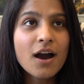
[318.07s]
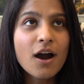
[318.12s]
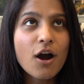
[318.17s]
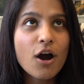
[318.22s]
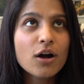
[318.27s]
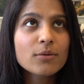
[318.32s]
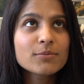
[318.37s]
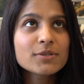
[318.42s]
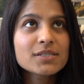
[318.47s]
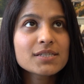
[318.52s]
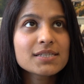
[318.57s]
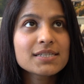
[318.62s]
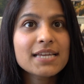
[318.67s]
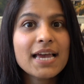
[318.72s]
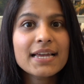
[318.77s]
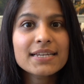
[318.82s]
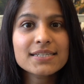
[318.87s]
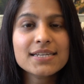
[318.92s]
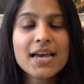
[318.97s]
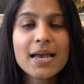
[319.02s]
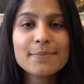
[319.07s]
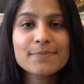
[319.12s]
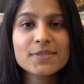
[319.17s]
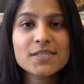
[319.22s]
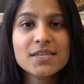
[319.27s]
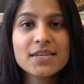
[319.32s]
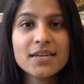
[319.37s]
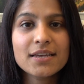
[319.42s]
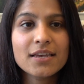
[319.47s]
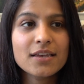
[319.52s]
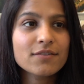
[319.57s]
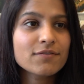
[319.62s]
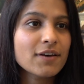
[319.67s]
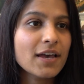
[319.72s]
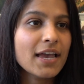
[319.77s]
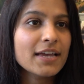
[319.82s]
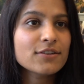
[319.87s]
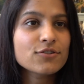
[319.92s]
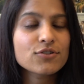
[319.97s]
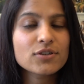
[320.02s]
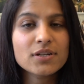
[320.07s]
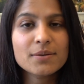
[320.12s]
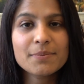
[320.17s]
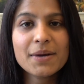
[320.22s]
almost 10 times a day. If I enter in a